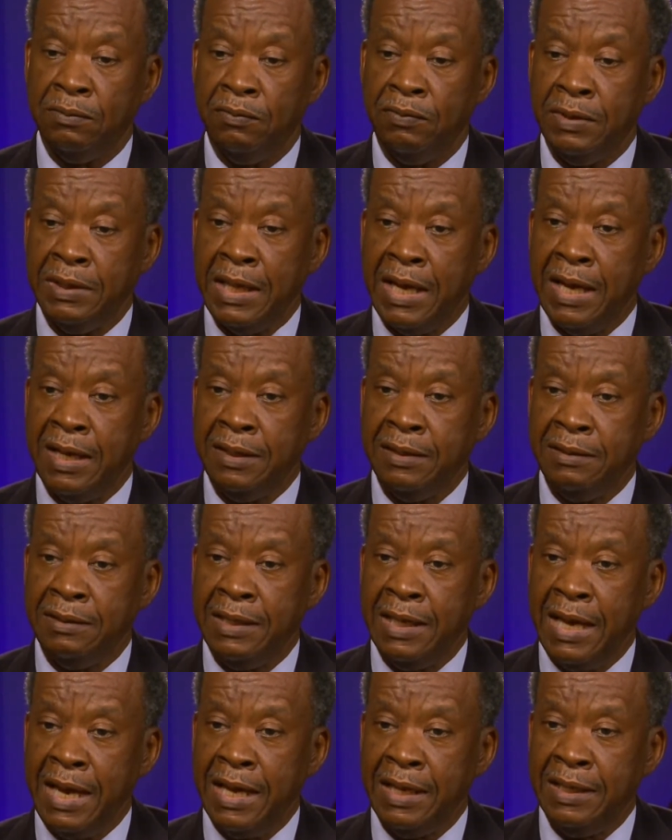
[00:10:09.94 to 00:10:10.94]
When I
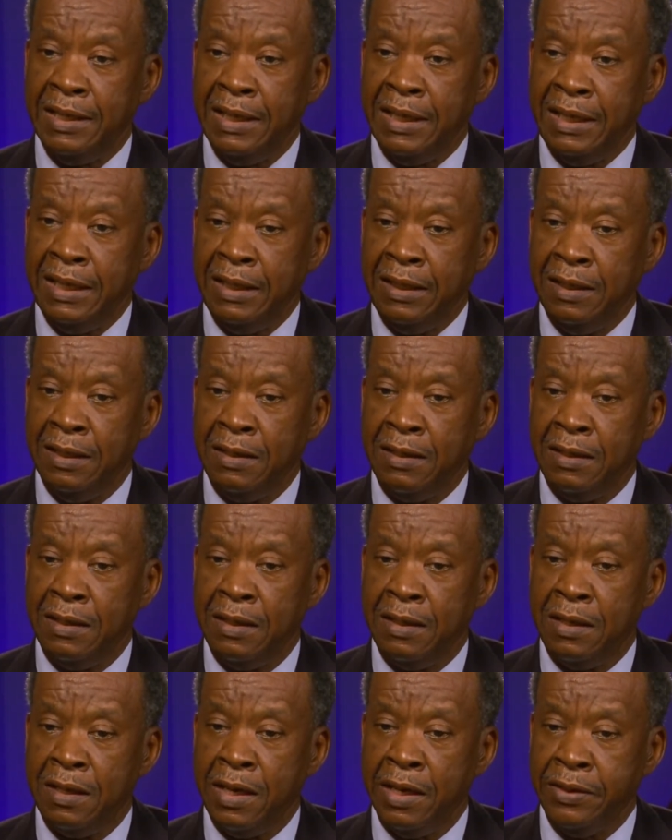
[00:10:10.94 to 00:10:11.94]
got a
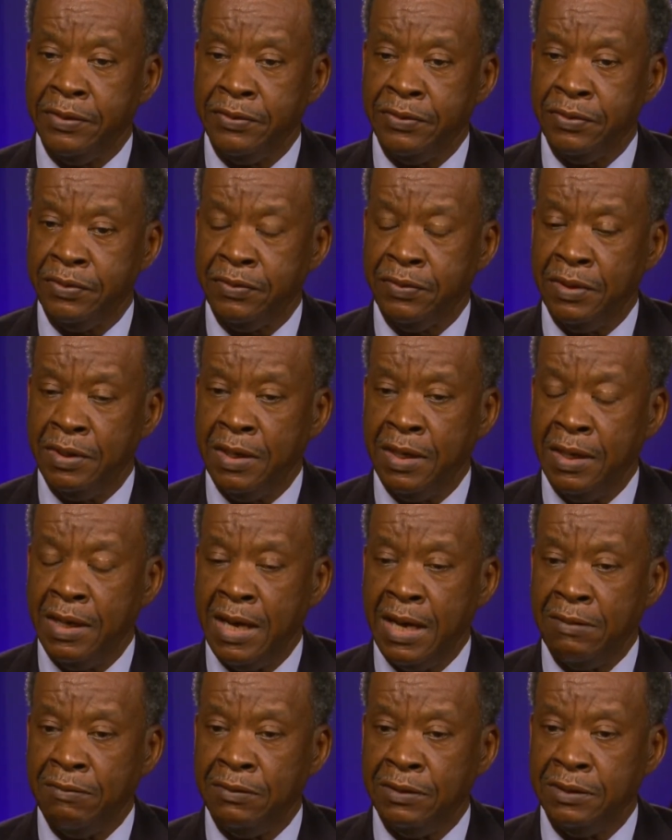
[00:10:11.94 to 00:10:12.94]
orchestra,
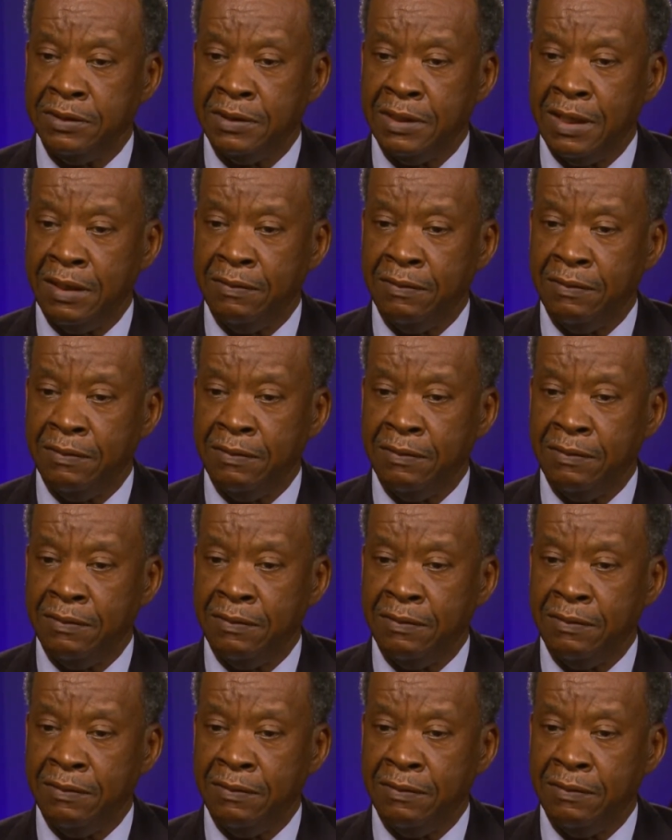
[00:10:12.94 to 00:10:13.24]
I was